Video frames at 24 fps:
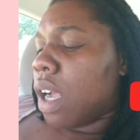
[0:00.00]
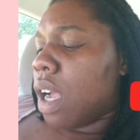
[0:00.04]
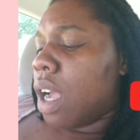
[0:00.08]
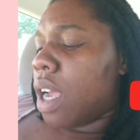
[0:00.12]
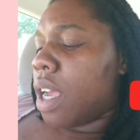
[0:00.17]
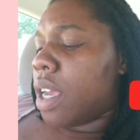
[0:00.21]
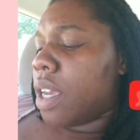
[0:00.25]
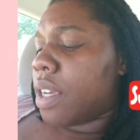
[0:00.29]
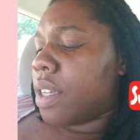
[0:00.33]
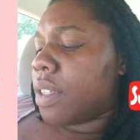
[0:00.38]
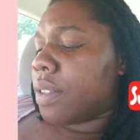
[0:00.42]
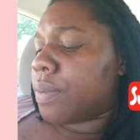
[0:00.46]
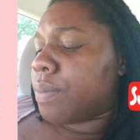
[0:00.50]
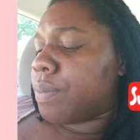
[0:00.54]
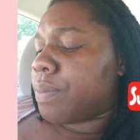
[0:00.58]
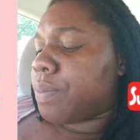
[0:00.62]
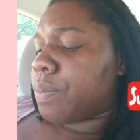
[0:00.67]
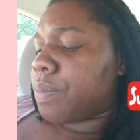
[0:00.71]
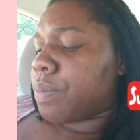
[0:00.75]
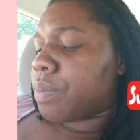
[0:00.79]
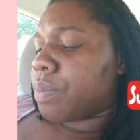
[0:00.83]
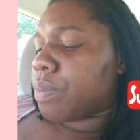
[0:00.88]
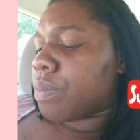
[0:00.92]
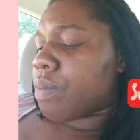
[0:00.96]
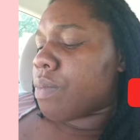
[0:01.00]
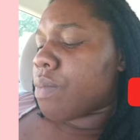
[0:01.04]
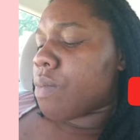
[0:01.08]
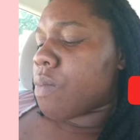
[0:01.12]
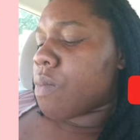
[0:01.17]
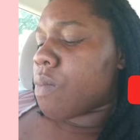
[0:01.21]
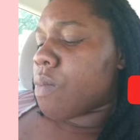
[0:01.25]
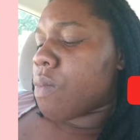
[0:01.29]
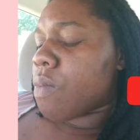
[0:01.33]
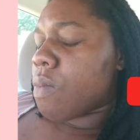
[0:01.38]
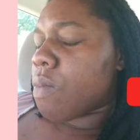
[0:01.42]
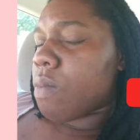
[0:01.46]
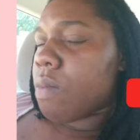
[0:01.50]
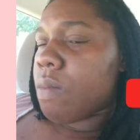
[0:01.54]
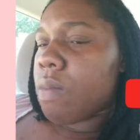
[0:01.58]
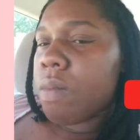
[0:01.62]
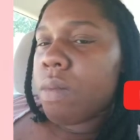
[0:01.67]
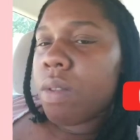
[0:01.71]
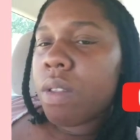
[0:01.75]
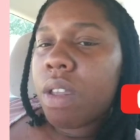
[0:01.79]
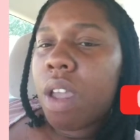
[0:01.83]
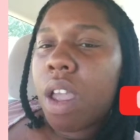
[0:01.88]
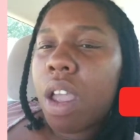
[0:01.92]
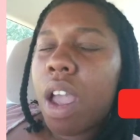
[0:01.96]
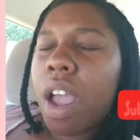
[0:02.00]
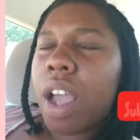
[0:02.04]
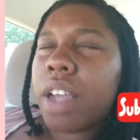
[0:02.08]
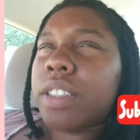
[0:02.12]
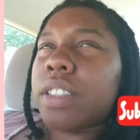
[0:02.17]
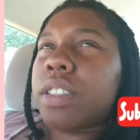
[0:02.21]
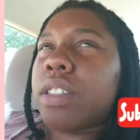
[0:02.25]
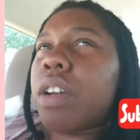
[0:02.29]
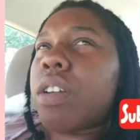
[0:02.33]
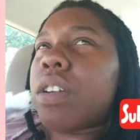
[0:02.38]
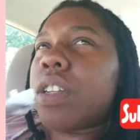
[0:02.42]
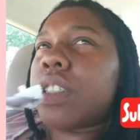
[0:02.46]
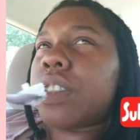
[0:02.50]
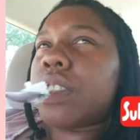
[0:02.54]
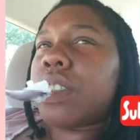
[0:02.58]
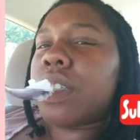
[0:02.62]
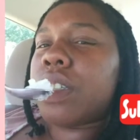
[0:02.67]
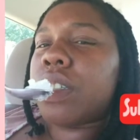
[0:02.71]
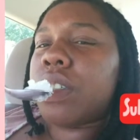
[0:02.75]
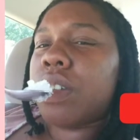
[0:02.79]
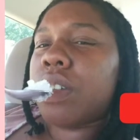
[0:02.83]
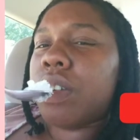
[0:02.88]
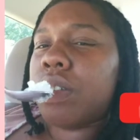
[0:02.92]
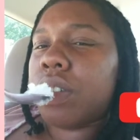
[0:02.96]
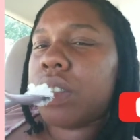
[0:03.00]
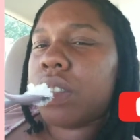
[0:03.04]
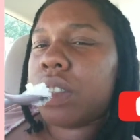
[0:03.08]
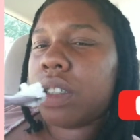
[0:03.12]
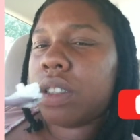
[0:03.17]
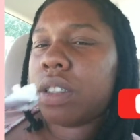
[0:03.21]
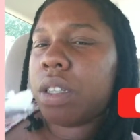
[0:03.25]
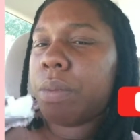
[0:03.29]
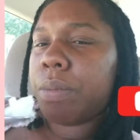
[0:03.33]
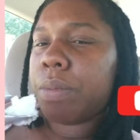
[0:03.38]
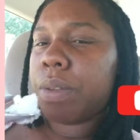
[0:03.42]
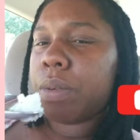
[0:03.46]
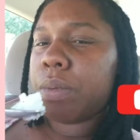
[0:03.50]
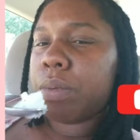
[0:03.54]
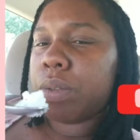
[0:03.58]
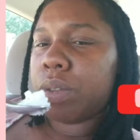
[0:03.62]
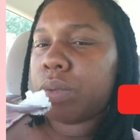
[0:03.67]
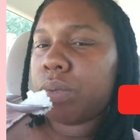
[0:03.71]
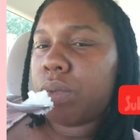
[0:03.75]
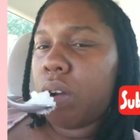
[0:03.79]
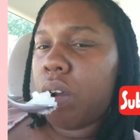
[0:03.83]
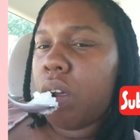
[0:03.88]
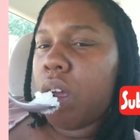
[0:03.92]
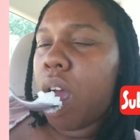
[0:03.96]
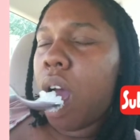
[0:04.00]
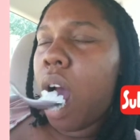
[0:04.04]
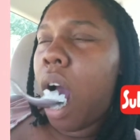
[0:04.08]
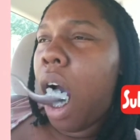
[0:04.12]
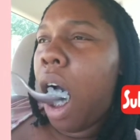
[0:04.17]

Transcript: And I started to notice that something was wrong.